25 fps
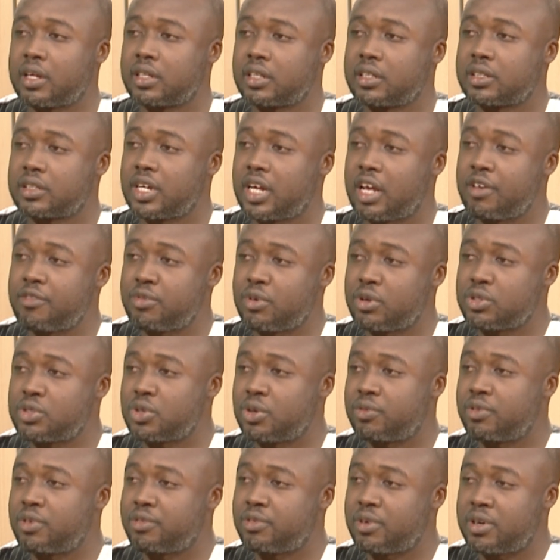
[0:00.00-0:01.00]
efforts
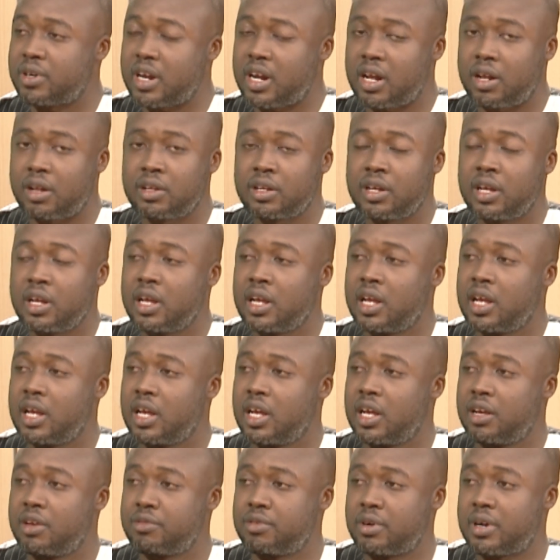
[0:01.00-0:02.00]
of the federal
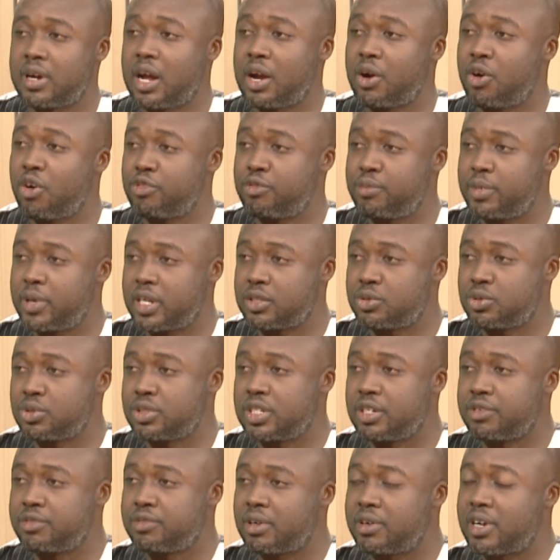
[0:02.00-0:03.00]
government through
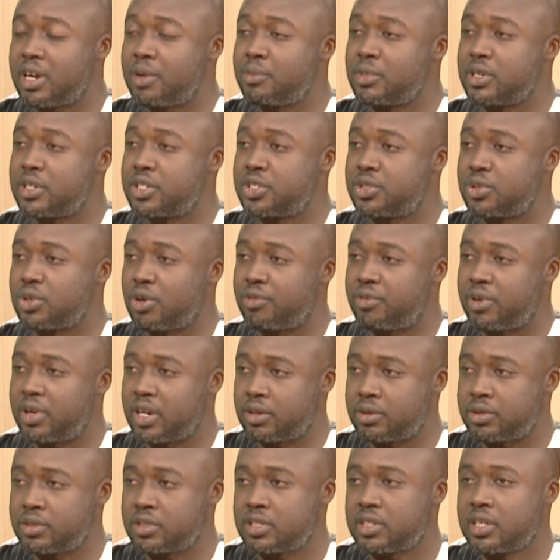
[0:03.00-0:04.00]
the Federal Ministry of
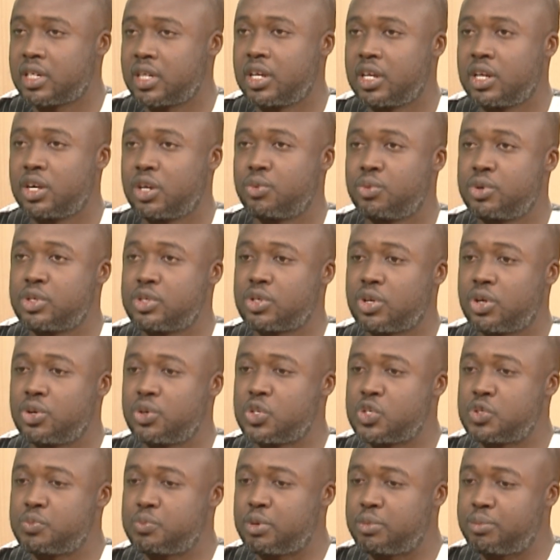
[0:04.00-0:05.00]
Health. We saw
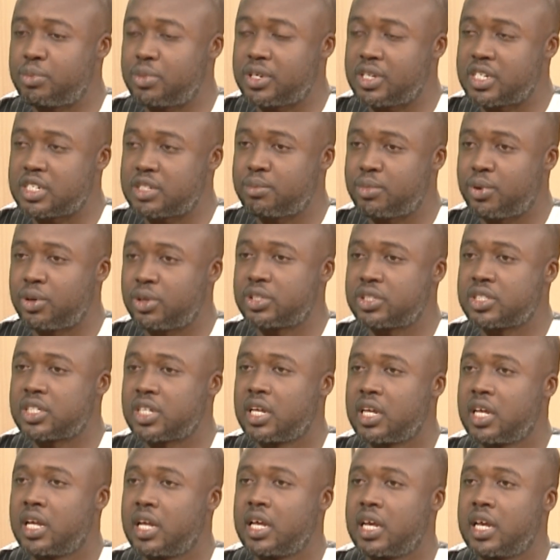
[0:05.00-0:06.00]
those PPEs, but
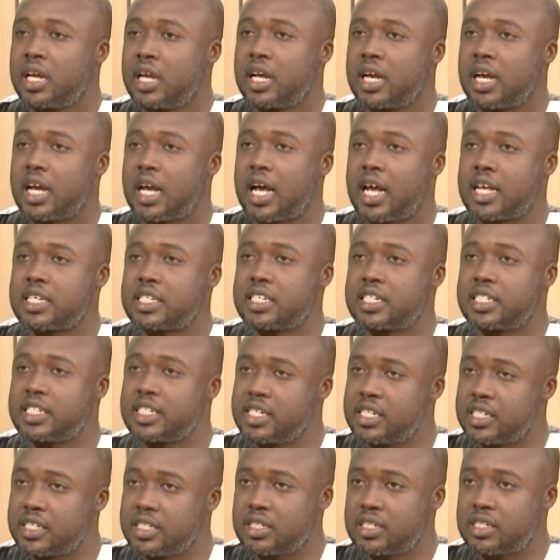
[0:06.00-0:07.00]
as it
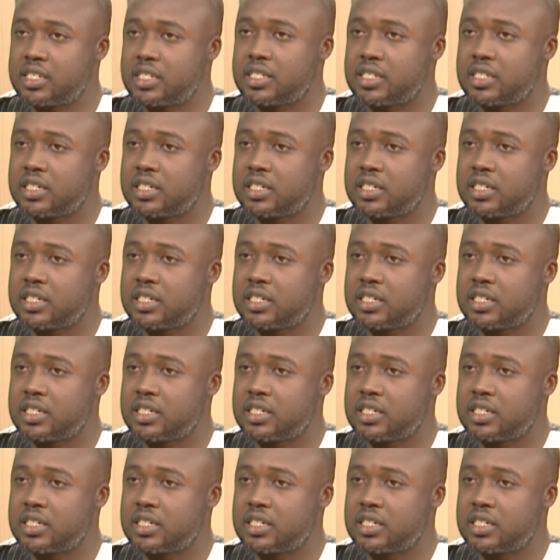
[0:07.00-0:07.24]
is,